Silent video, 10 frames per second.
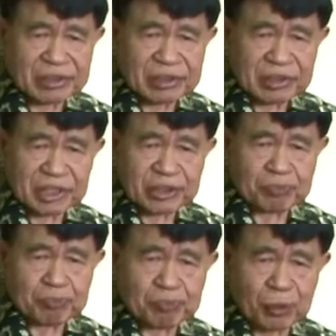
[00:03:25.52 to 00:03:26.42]
There is
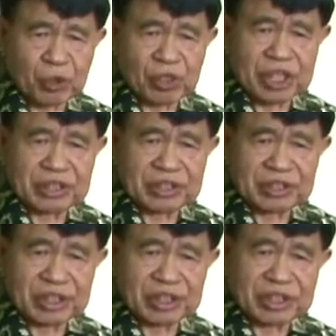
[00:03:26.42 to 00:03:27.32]

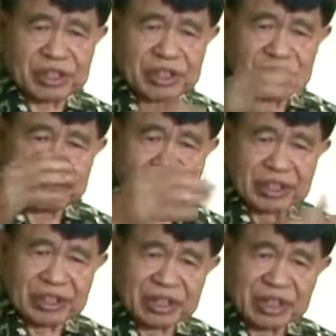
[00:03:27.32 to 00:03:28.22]
400 years,
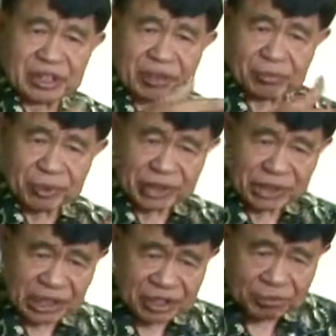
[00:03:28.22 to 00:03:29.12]
then
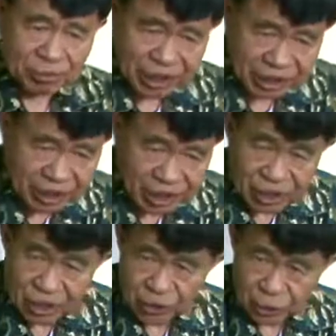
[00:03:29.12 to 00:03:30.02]
the last man
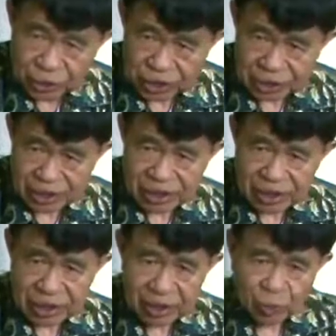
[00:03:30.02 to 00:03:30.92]
wrote it.
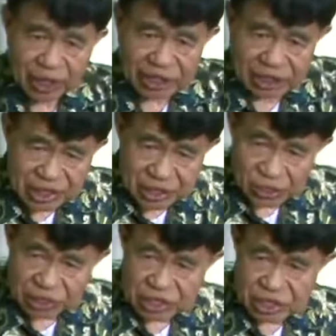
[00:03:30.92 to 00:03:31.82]
And why there is
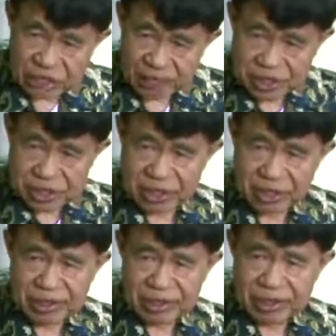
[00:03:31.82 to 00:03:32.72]
no discrepancy?
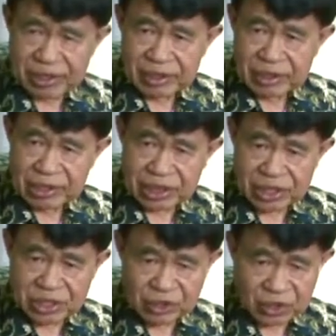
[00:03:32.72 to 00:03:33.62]
There
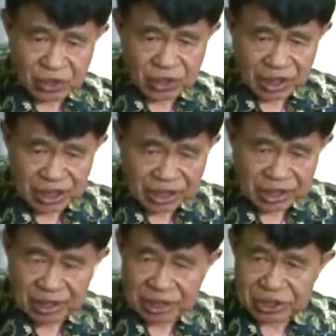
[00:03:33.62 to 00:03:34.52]
is
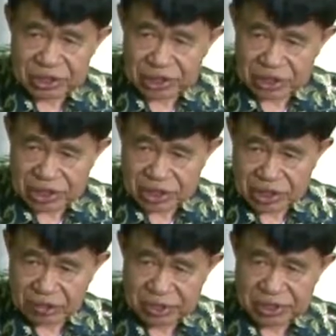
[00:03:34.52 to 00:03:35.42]
nothing that is
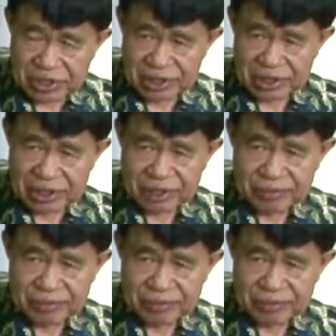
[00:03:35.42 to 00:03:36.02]
discrepancy there.